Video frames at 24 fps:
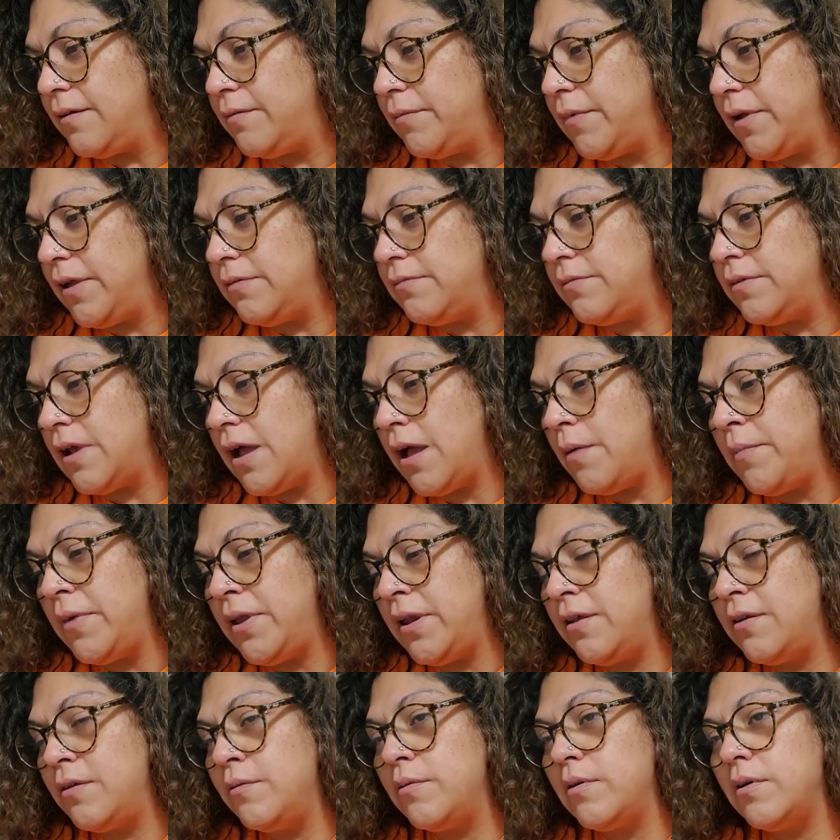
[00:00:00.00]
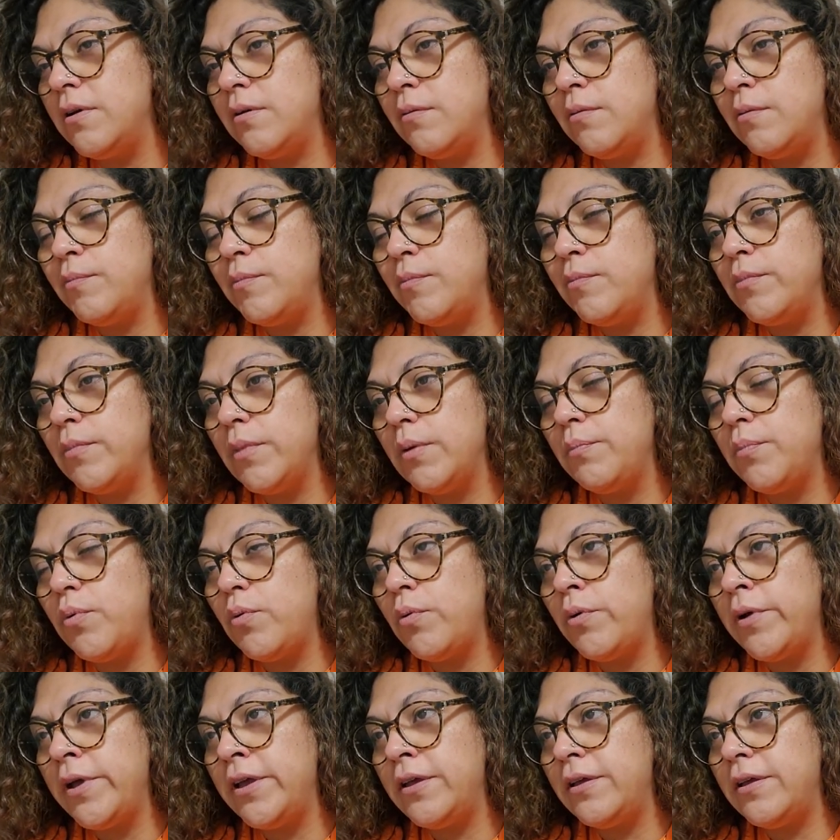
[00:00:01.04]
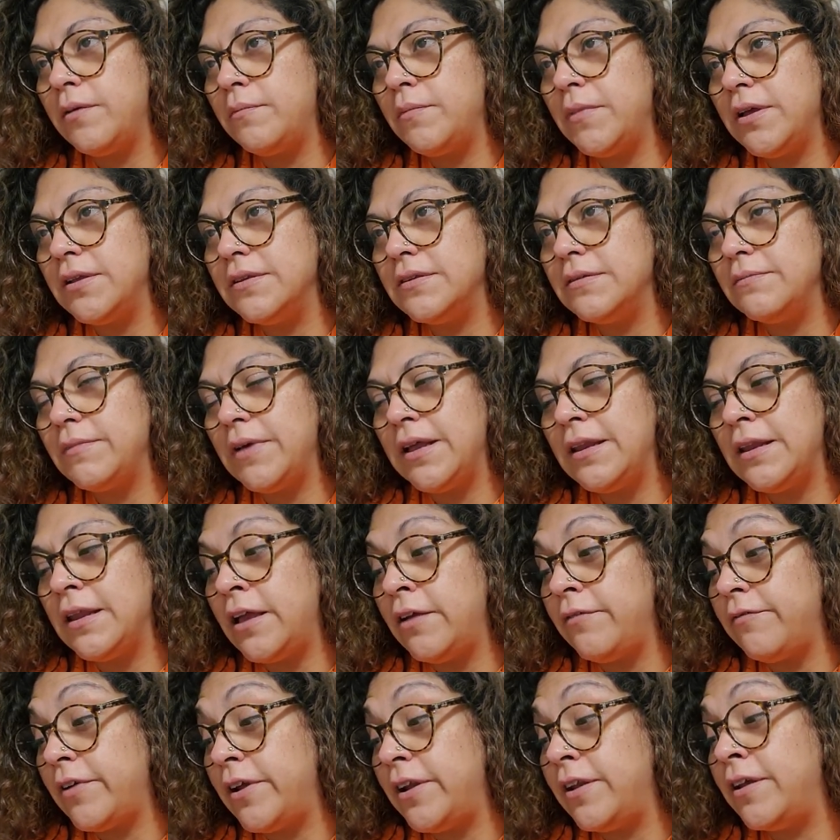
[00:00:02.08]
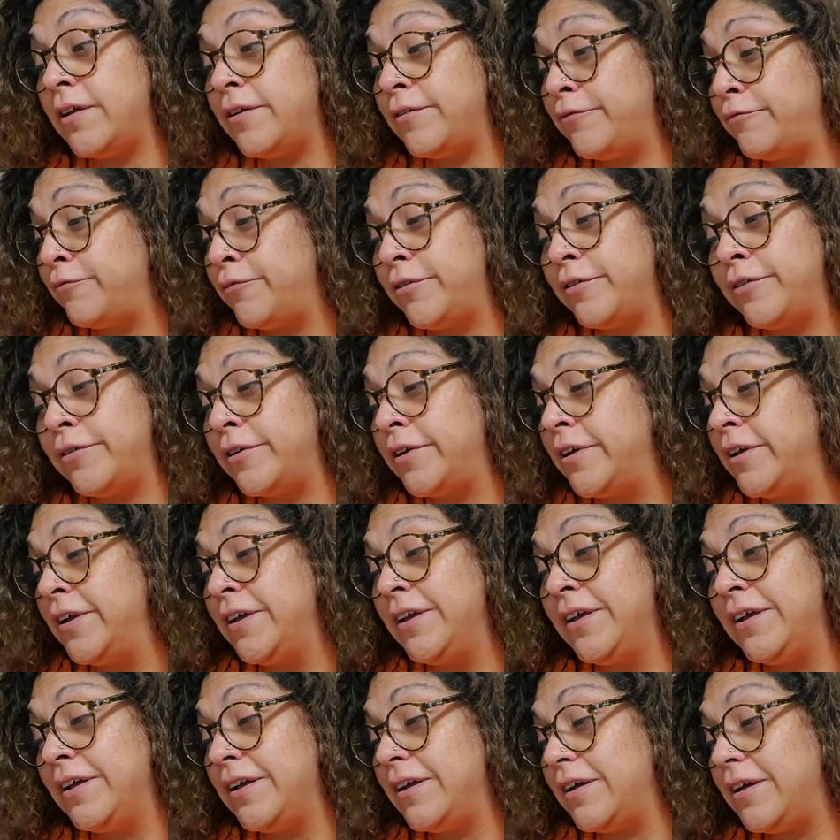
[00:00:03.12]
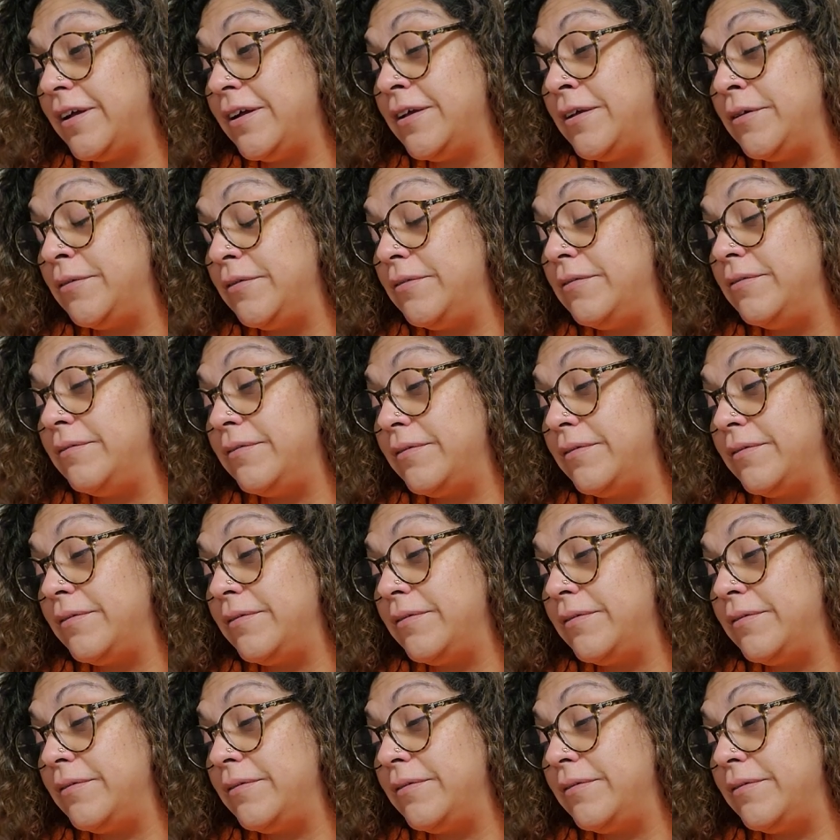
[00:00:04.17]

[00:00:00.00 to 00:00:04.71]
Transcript: And I'm at a point in my life right now where I